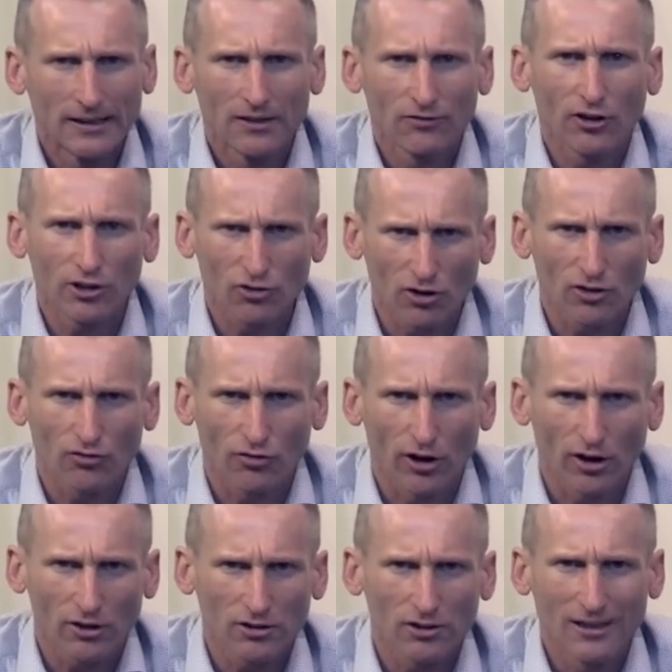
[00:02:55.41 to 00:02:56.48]
First things
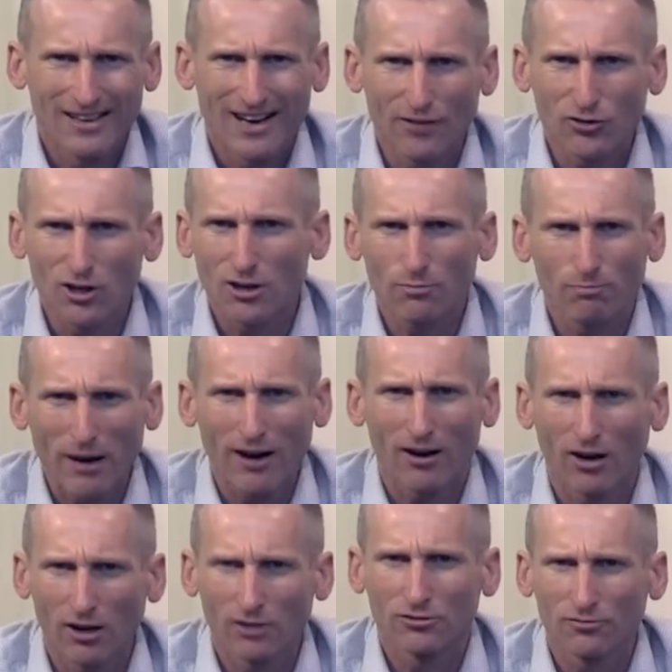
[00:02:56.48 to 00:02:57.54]
first, I've done about
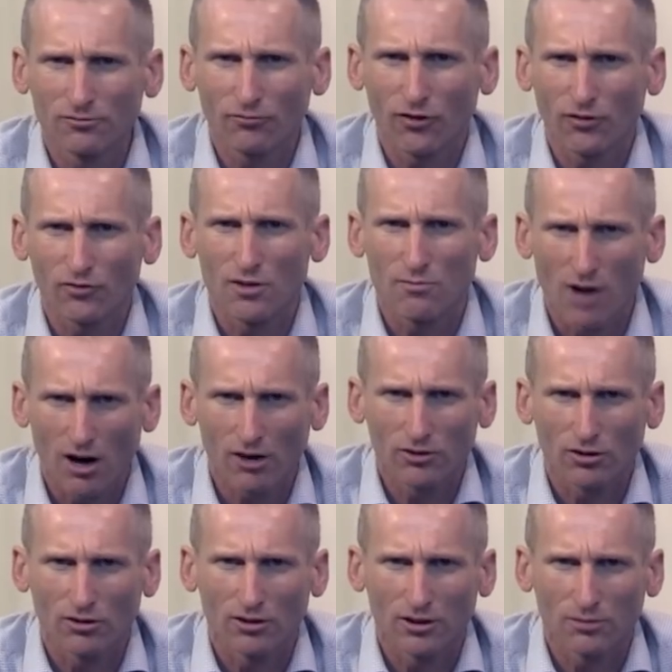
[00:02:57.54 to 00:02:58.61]
150 miles
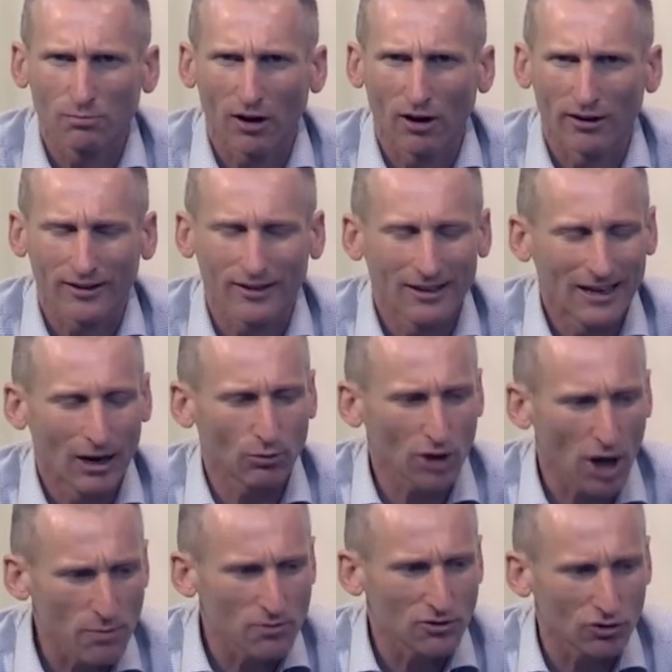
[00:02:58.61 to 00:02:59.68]
on this bike. I was
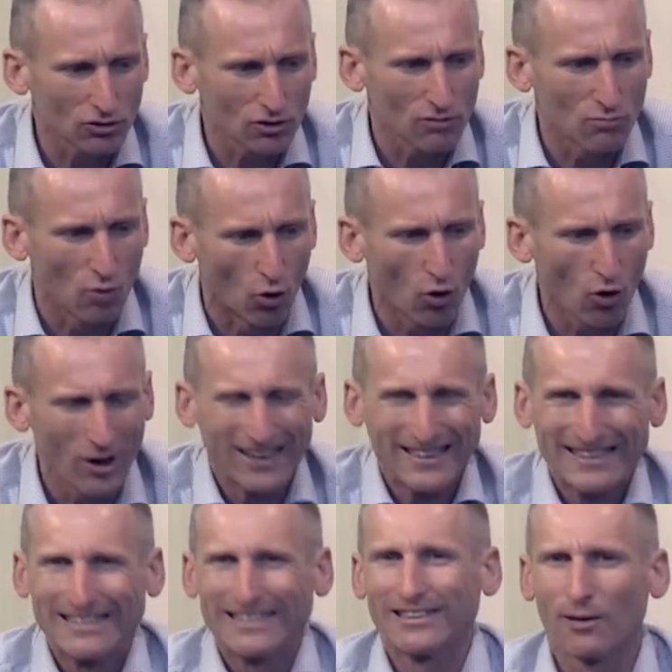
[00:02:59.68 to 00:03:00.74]
hoping to do more.
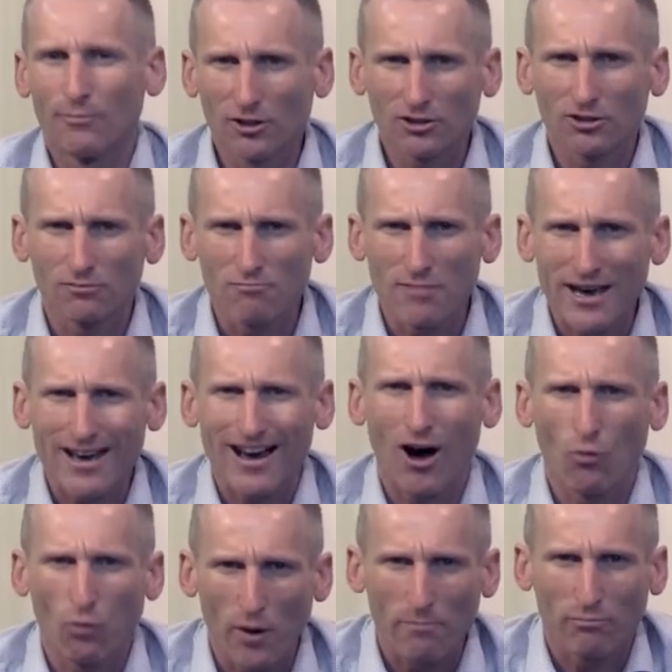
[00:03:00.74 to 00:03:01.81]
I must admit, I
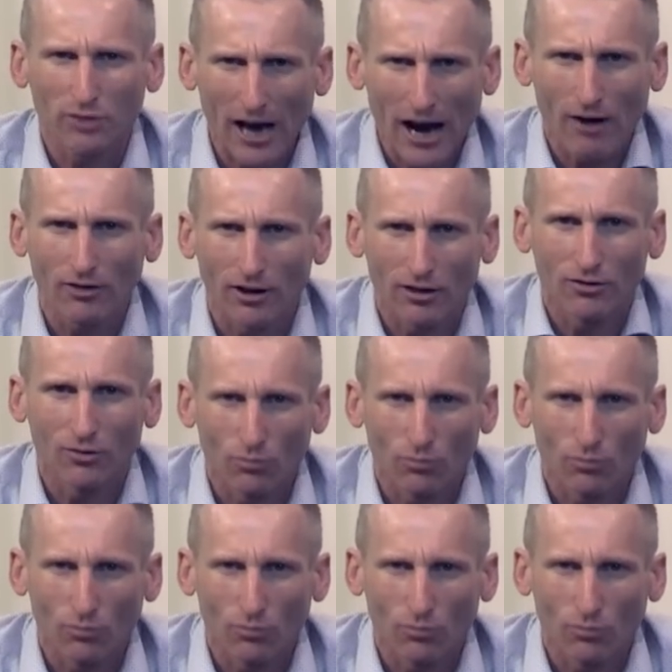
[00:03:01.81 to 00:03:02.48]
wimped out at the